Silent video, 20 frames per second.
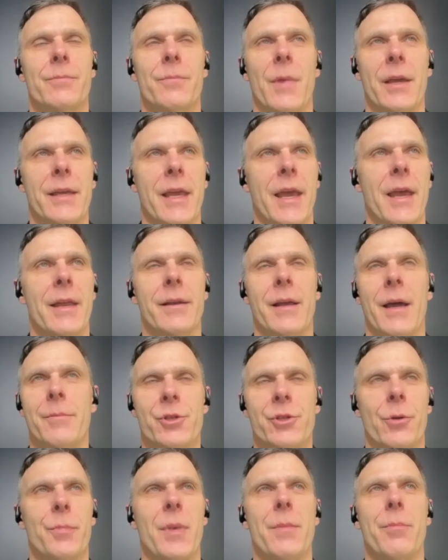again, I'm
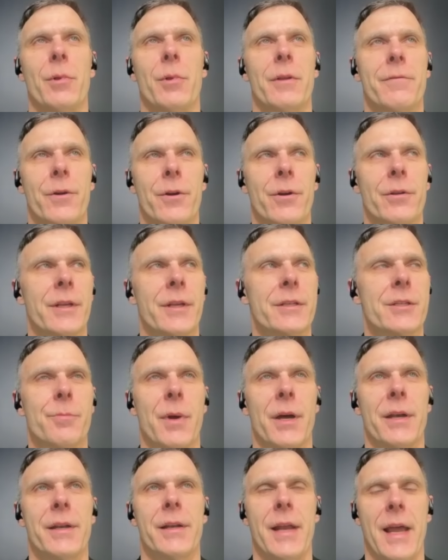sure people have heard this,
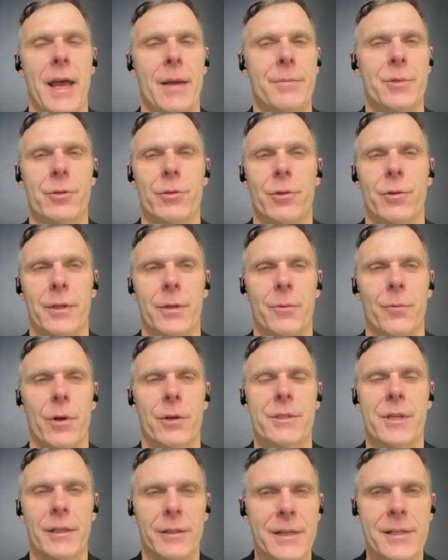but it absolutely
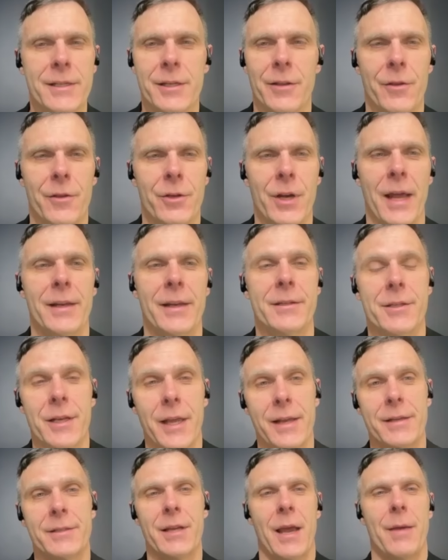works, at least in the United States.